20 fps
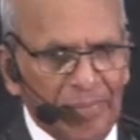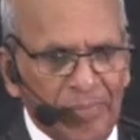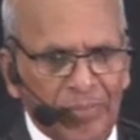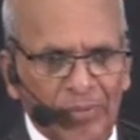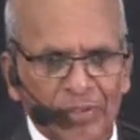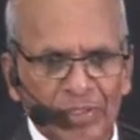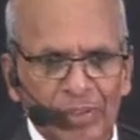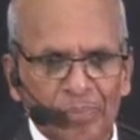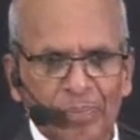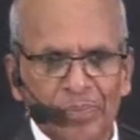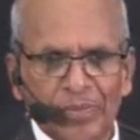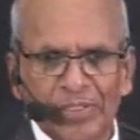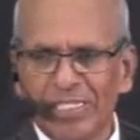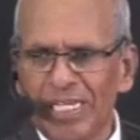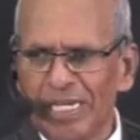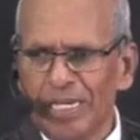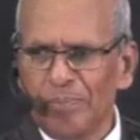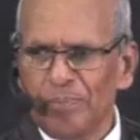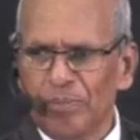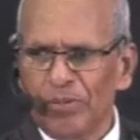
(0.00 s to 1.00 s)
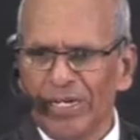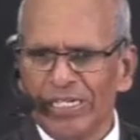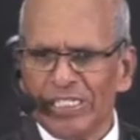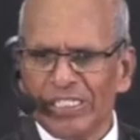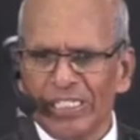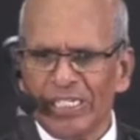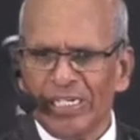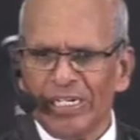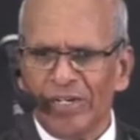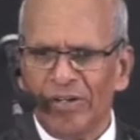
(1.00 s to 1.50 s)
for the
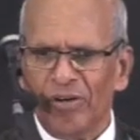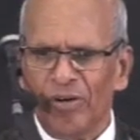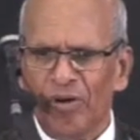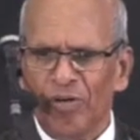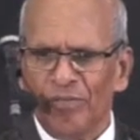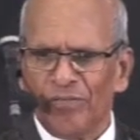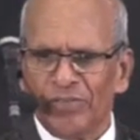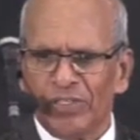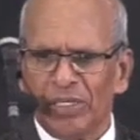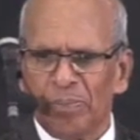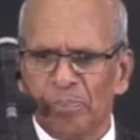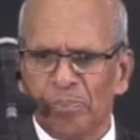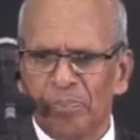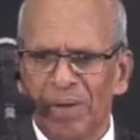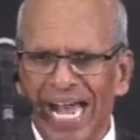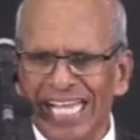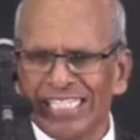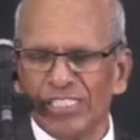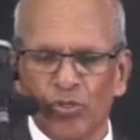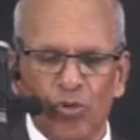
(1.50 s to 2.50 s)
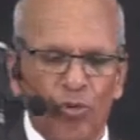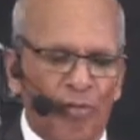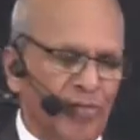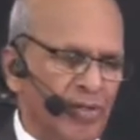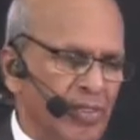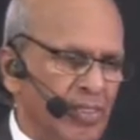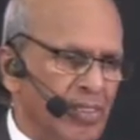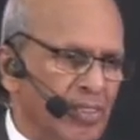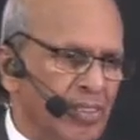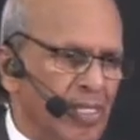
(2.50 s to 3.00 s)
celebration of the
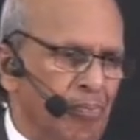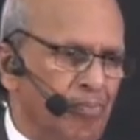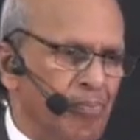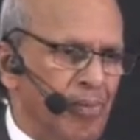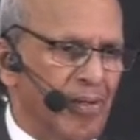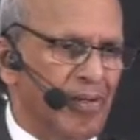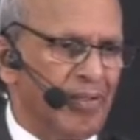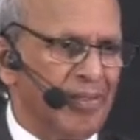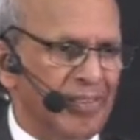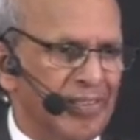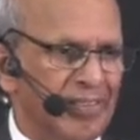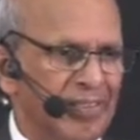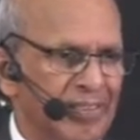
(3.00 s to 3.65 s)
Passover Supper.